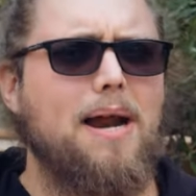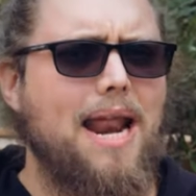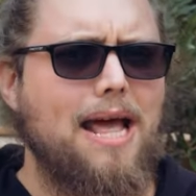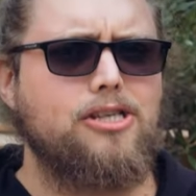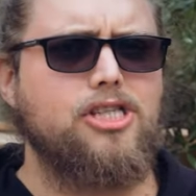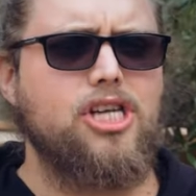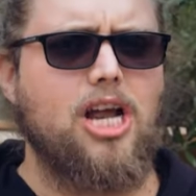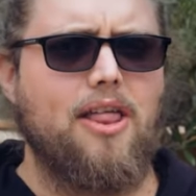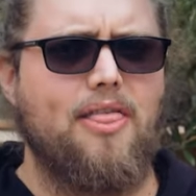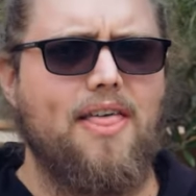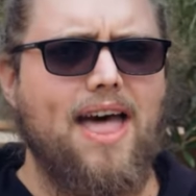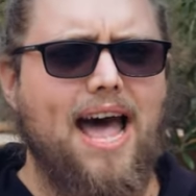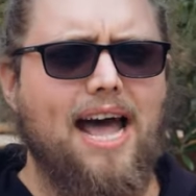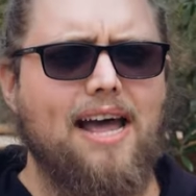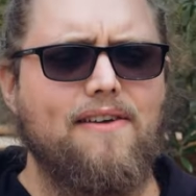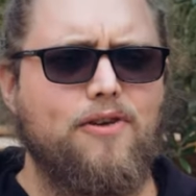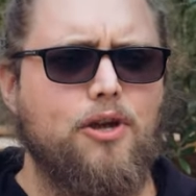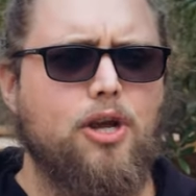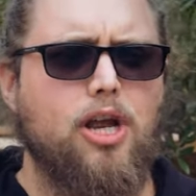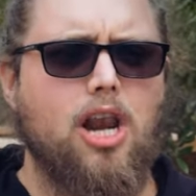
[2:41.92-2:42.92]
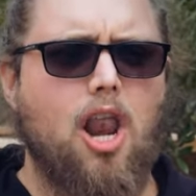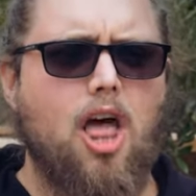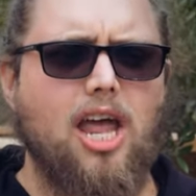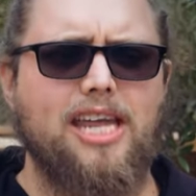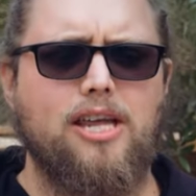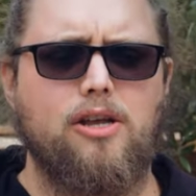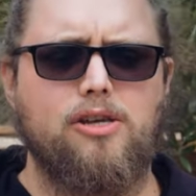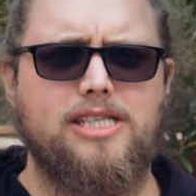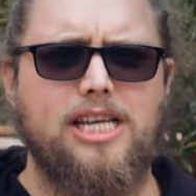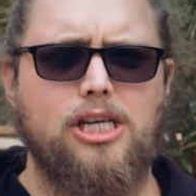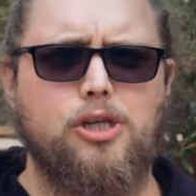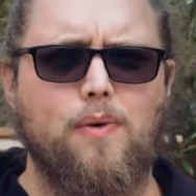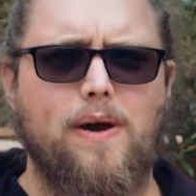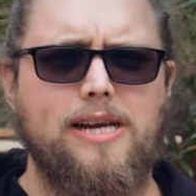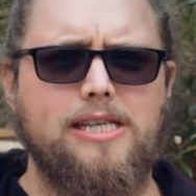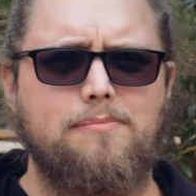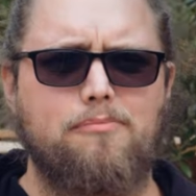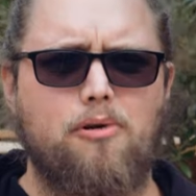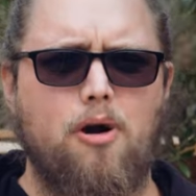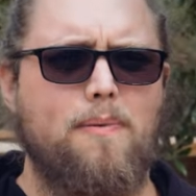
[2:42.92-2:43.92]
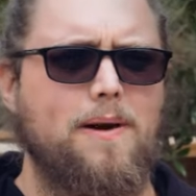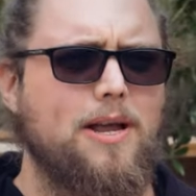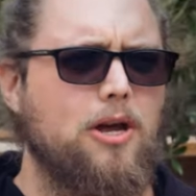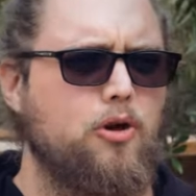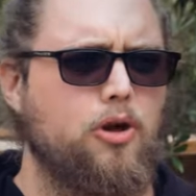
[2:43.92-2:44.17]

But outside of that, if you can light your situation properly,